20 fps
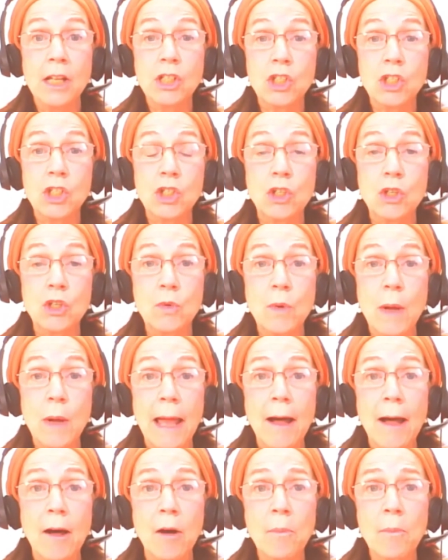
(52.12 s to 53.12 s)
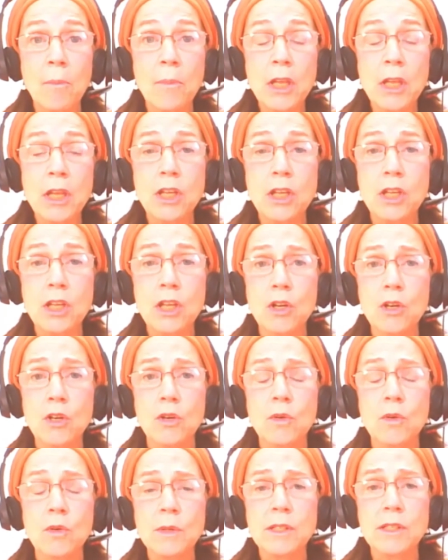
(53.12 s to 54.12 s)
to help
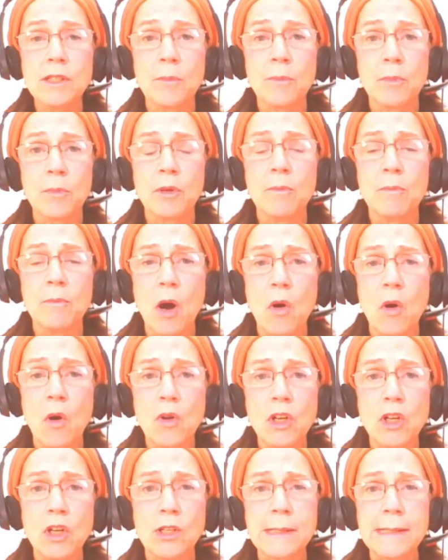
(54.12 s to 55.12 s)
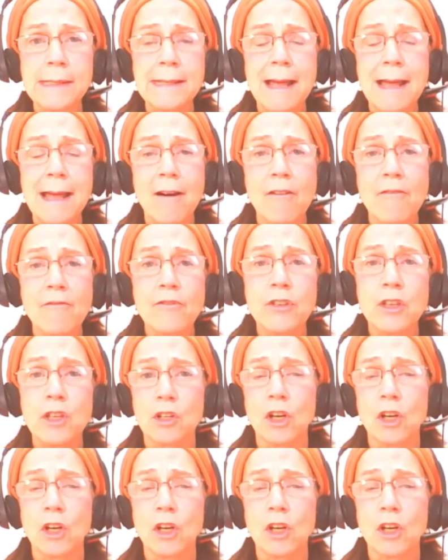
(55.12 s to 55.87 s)
you to promote yourself,